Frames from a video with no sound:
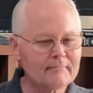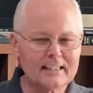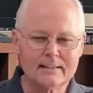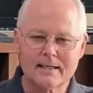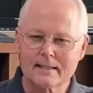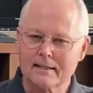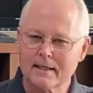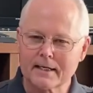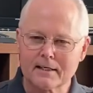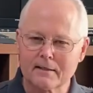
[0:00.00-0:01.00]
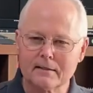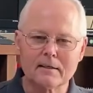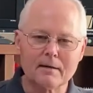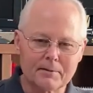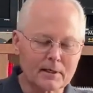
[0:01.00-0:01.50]
Nothing like a good
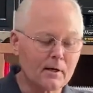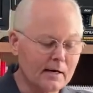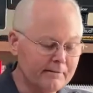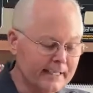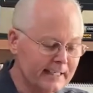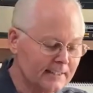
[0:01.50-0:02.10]
cup of coffee.